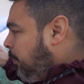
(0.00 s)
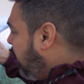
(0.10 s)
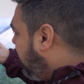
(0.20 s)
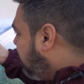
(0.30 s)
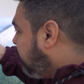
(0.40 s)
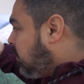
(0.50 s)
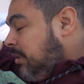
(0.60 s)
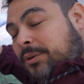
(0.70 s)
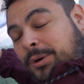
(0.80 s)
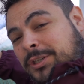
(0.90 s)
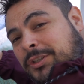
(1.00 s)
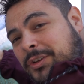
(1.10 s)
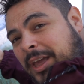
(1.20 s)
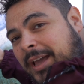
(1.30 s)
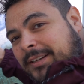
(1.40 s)
But in order to do
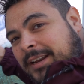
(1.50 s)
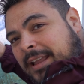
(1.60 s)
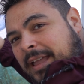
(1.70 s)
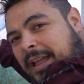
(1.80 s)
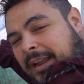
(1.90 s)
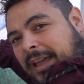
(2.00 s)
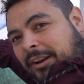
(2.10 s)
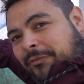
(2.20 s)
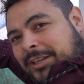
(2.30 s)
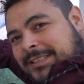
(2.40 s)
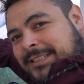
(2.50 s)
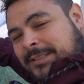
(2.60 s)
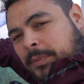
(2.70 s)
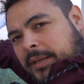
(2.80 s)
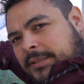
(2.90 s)
that, I gotta fix
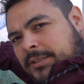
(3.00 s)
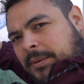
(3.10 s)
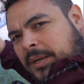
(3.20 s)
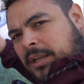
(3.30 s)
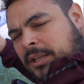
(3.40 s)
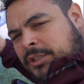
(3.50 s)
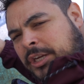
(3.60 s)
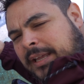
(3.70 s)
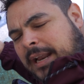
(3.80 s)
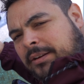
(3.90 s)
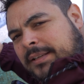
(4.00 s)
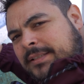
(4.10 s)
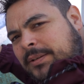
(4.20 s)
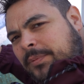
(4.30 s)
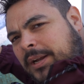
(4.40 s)
this blade, so I'm gonna check it out and
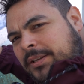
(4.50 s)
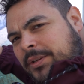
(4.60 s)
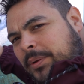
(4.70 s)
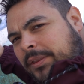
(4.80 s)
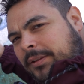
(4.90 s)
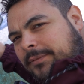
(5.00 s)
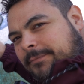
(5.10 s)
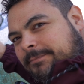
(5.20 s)
see what I can do with it.